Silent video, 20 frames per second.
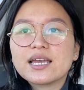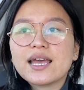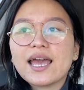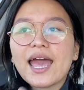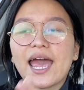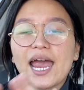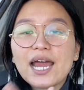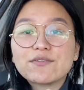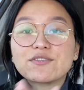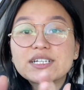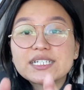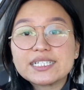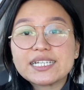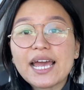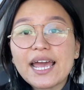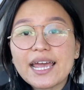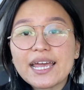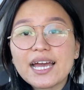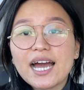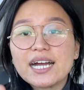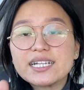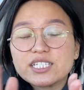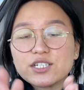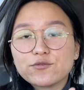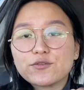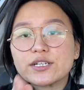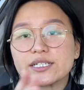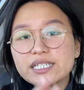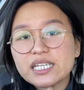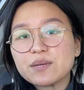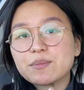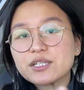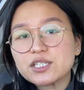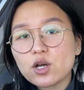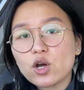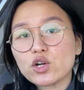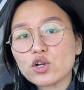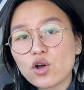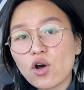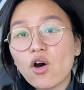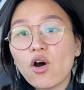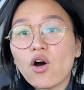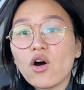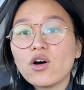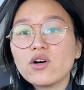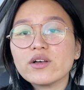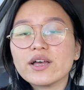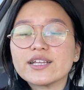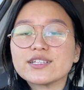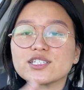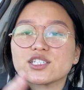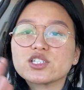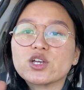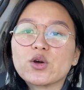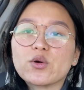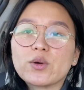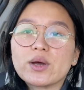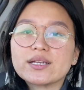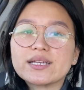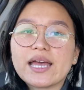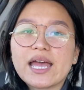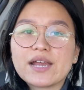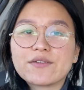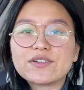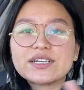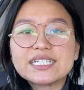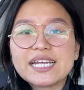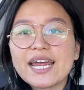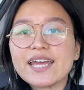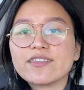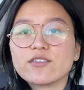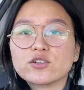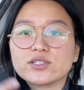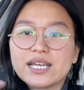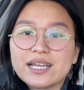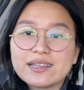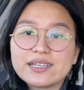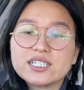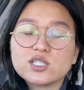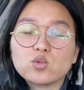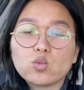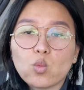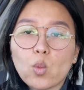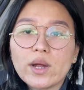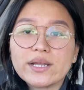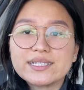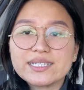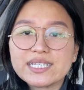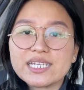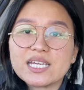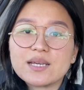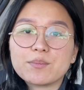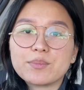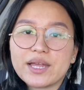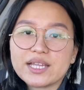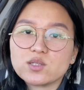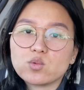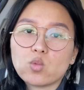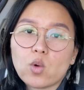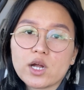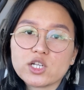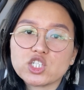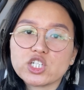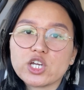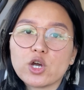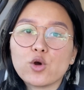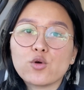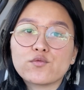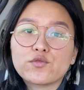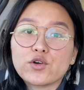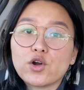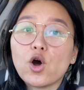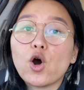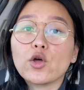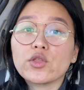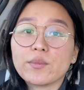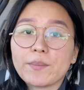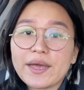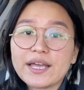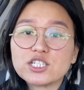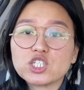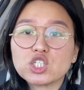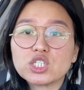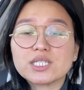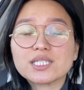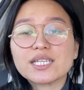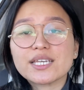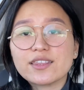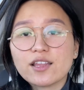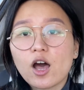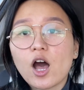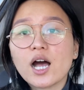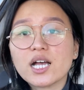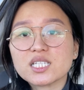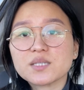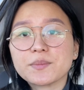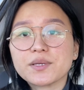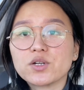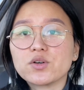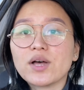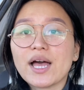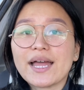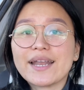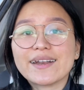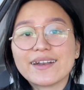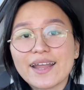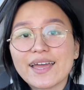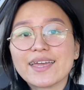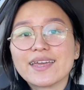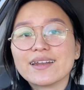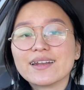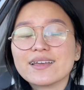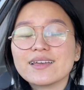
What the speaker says: every day a different team is on call, and so every day there's at least one team that's watching over all the patients in the hospital at night.